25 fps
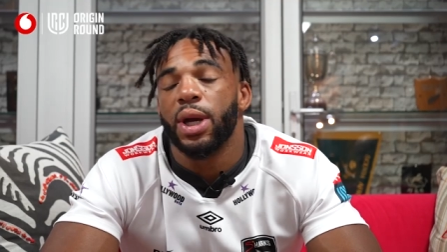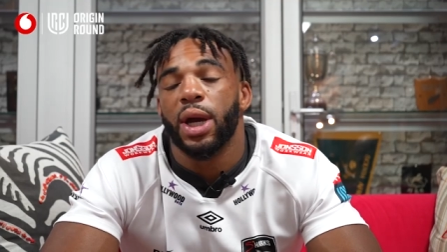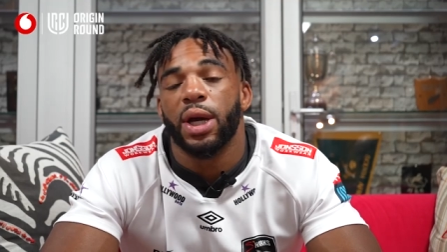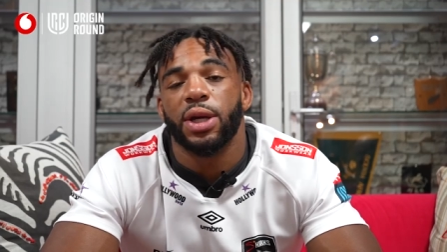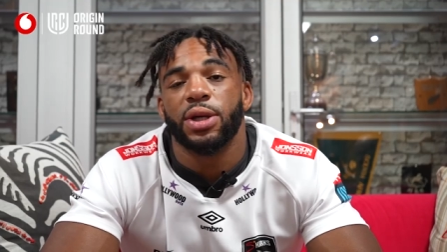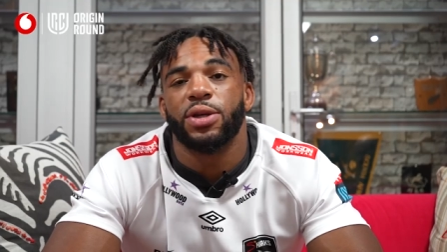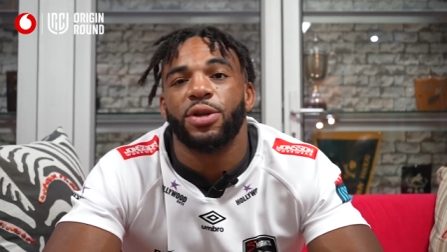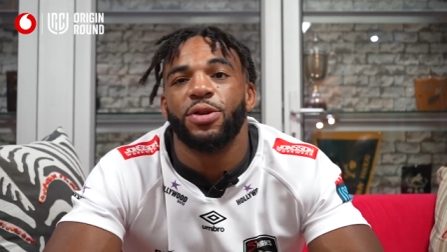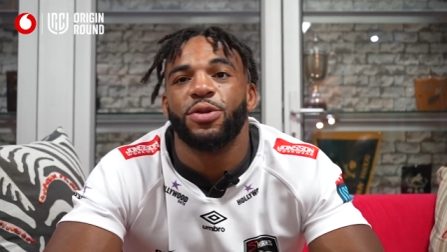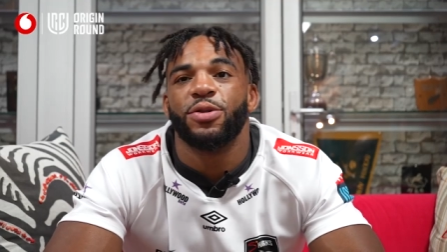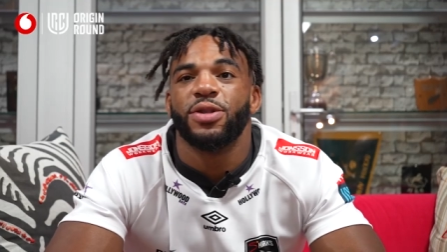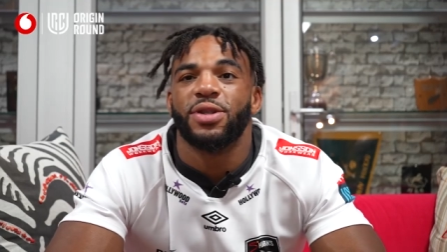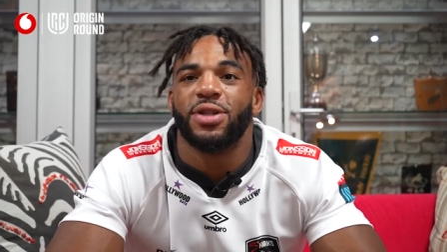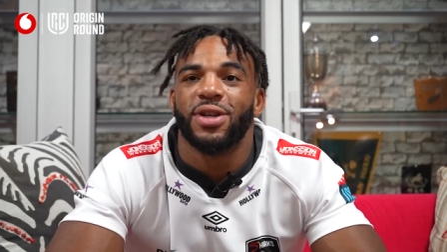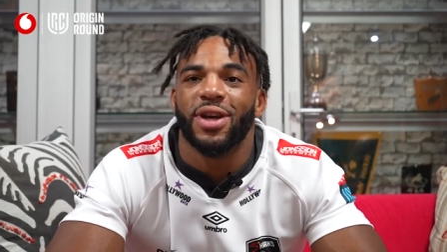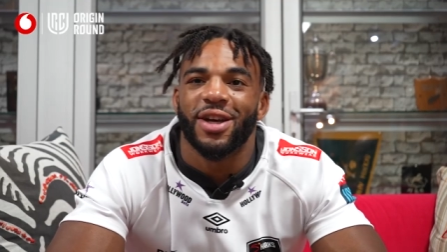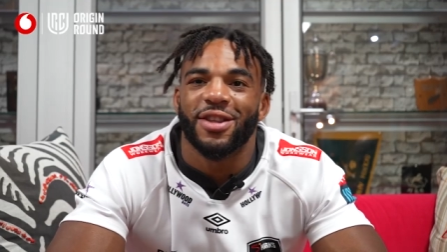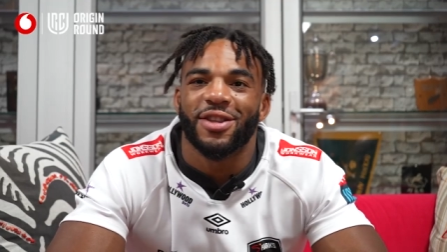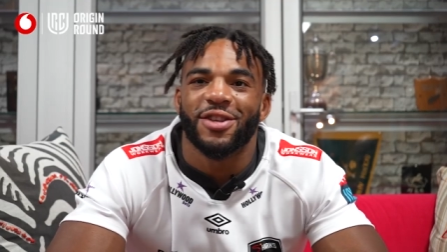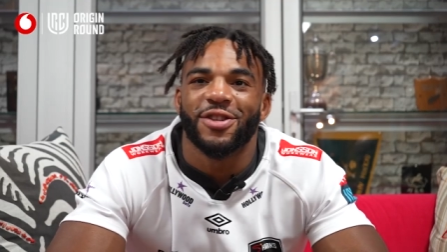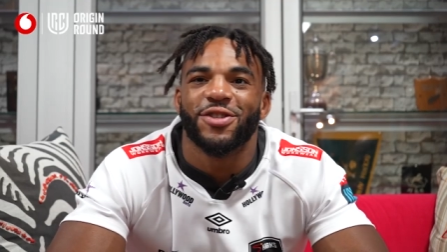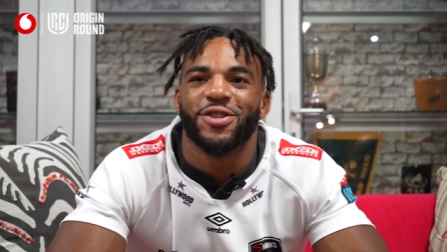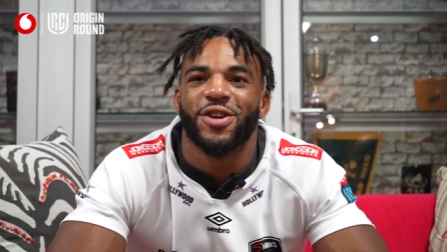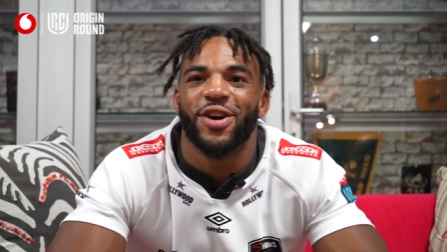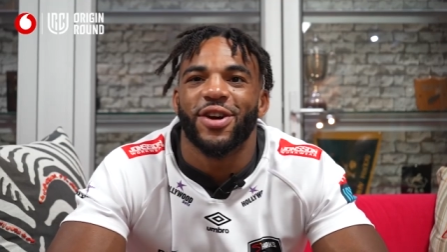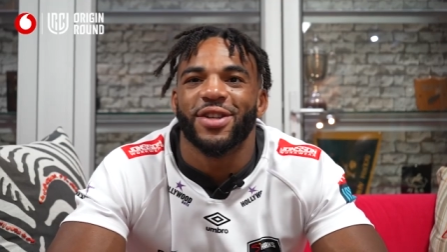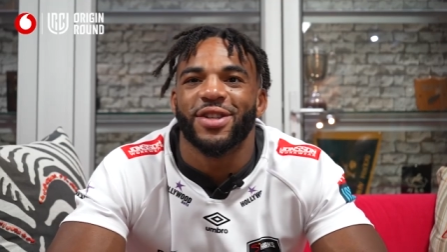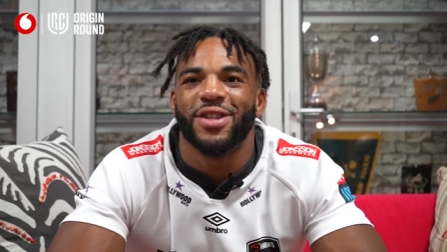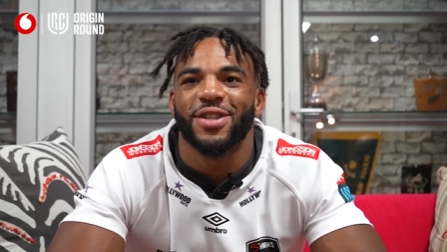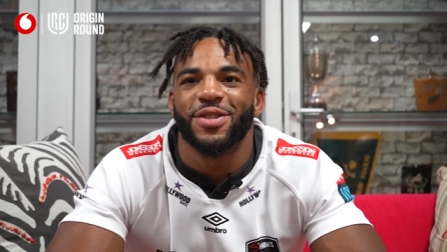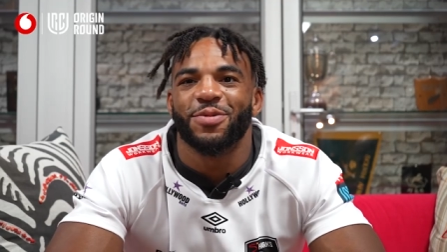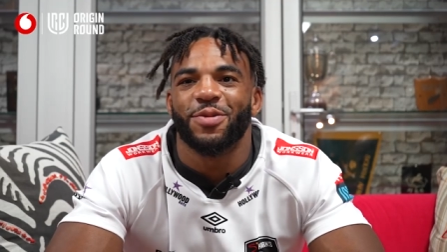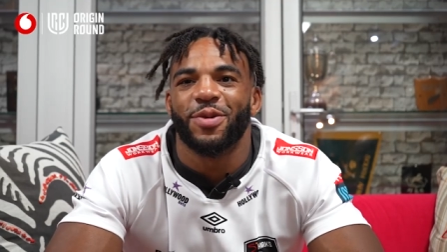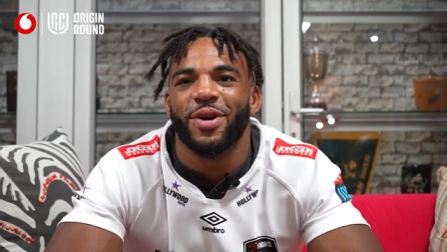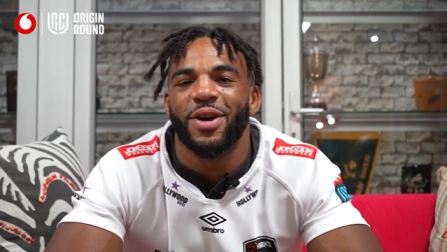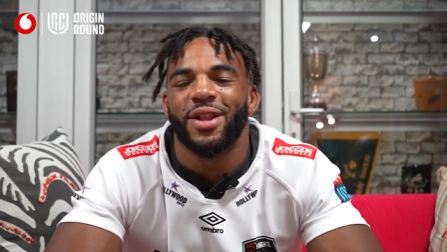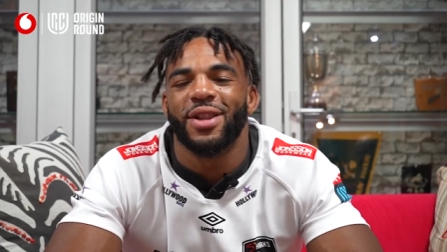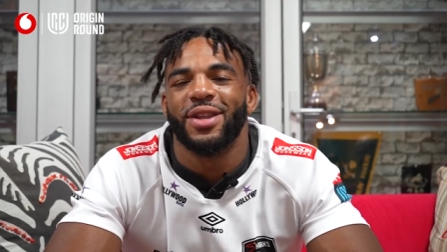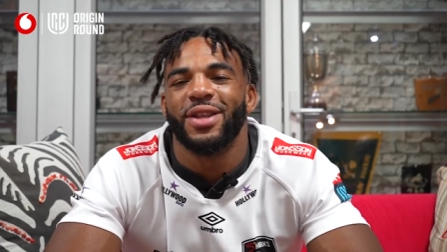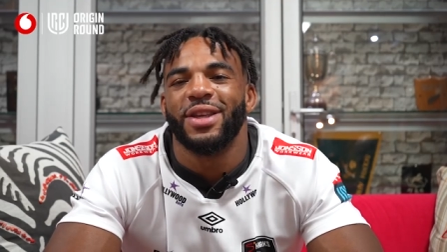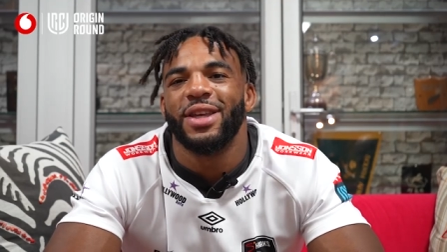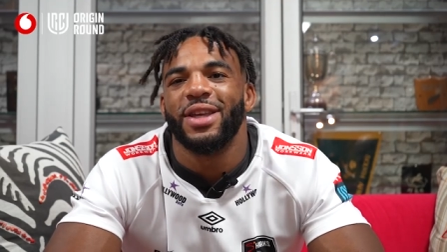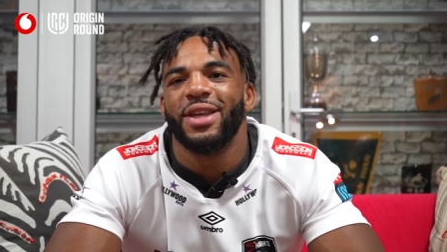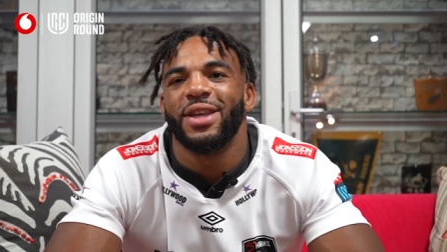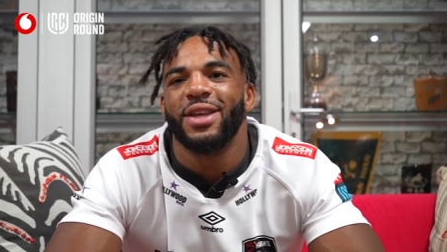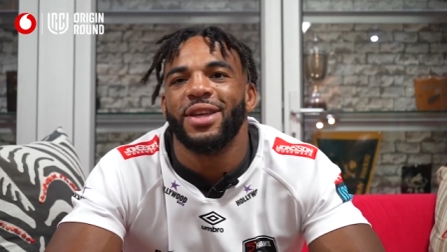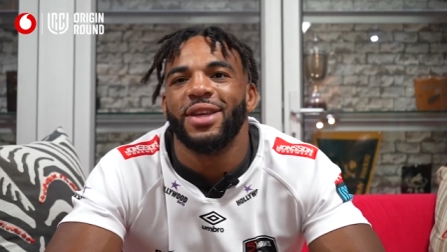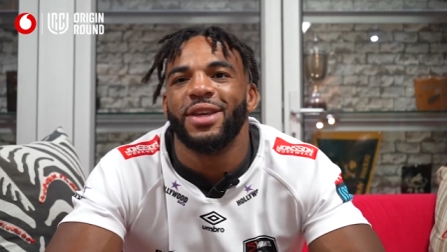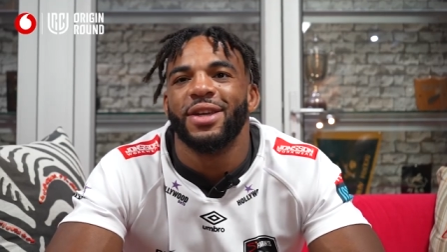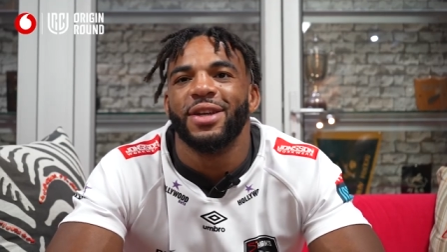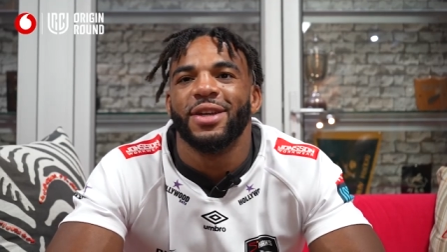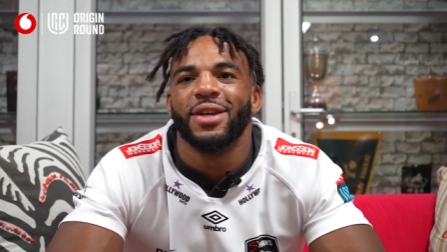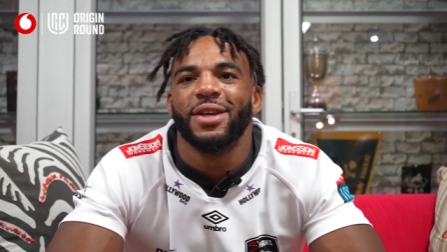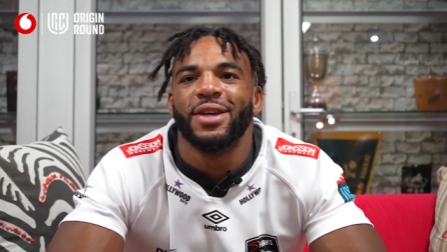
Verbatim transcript: actually was here at the Sharks as well. He